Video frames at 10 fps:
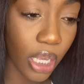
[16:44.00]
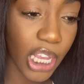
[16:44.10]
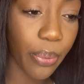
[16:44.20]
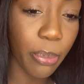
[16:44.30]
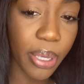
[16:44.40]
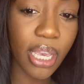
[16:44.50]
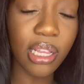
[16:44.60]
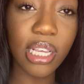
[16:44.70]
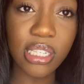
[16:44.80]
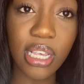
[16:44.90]
were big and
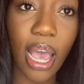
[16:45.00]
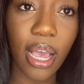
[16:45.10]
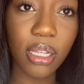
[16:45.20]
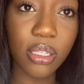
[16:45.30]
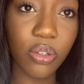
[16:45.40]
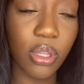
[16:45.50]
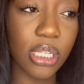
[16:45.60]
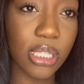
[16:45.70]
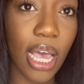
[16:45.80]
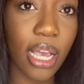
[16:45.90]
they sagged. So they
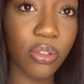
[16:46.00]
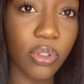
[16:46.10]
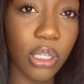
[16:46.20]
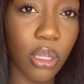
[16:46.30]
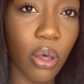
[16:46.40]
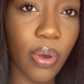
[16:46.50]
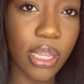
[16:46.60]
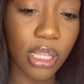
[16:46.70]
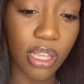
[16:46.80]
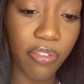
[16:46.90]
sagged really low, and
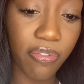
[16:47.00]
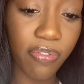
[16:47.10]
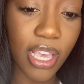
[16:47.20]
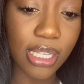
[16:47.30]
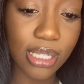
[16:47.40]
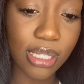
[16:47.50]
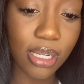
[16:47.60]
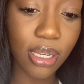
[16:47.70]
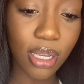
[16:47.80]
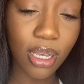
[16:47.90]
then they faced
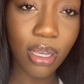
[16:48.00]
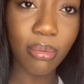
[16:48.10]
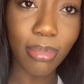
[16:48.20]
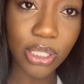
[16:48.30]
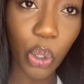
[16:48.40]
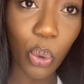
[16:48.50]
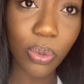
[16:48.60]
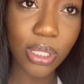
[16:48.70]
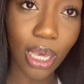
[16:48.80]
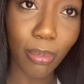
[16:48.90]
my toes.
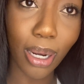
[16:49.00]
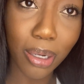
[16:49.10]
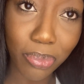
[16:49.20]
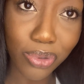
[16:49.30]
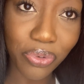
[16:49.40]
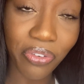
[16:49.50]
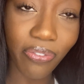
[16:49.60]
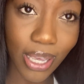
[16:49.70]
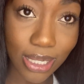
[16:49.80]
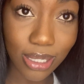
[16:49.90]
Like my nipples were
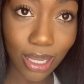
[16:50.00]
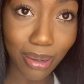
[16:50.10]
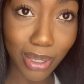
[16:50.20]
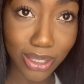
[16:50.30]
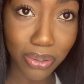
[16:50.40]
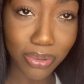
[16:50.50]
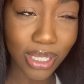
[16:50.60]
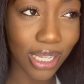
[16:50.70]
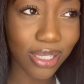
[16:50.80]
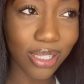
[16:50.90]
facing my toes, and
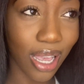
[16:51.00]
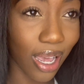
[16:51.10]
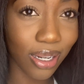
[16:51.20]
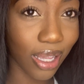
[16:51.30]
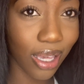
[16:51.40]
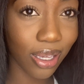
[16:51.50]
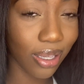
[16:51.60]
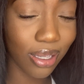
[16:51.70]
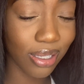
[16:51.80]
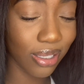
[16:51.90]
that's not like,
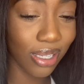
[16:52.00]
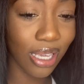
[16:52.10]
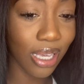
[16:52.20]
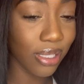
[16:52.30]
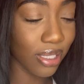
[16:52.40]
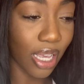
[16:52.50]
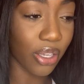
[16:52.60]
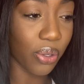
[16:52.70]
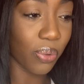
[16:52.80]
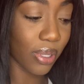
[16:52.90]
it's not
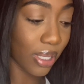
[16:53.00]
cute.